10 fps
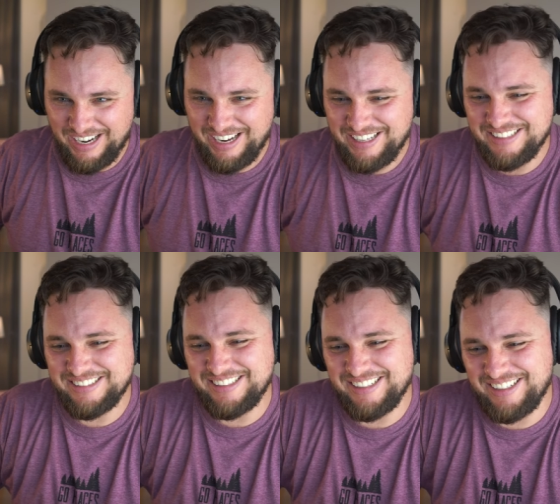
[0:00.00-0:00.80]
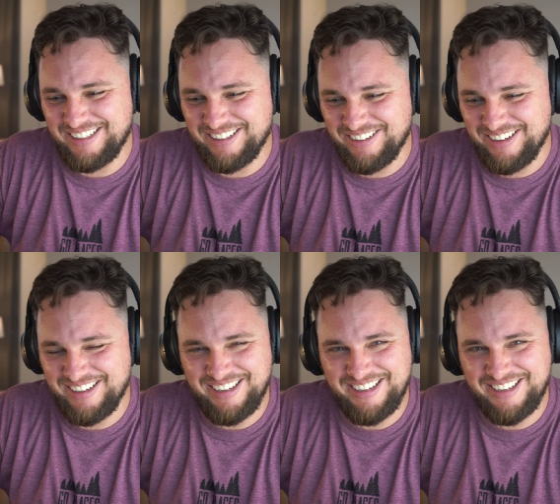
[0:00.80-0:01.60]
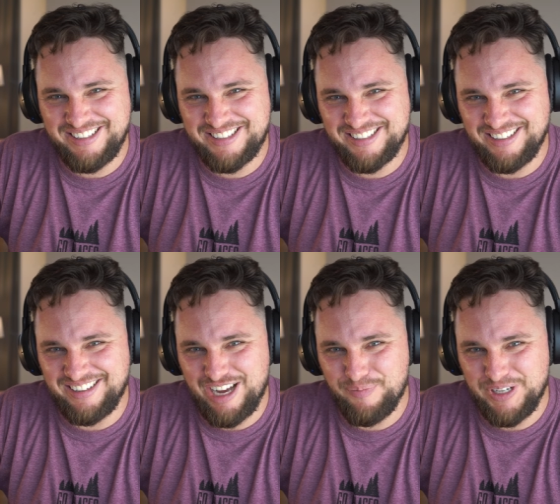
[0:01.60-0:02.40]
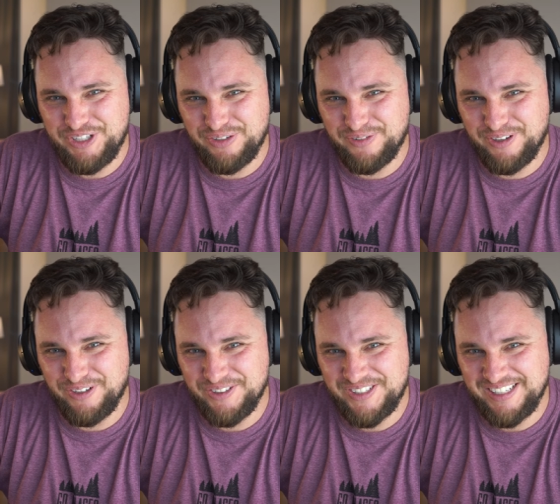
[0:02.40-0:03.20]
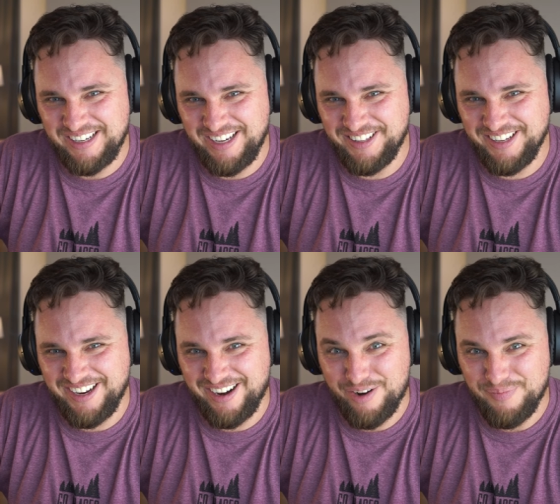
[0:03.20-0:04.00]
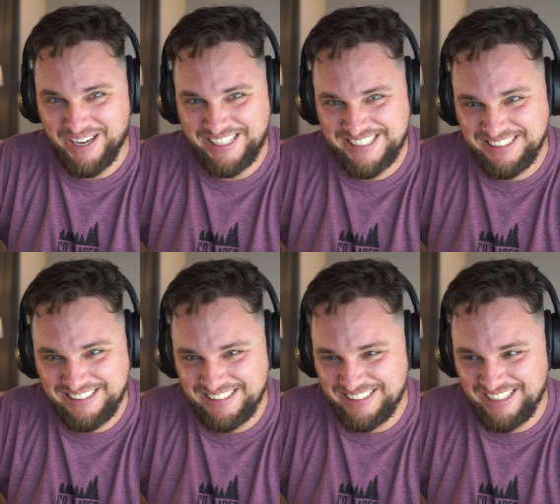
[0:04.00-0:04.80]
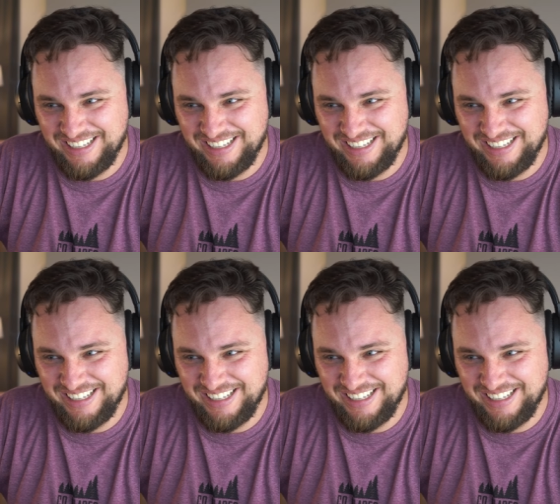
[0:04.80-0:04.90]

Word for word: And is a bunch of girls, and they are amazing.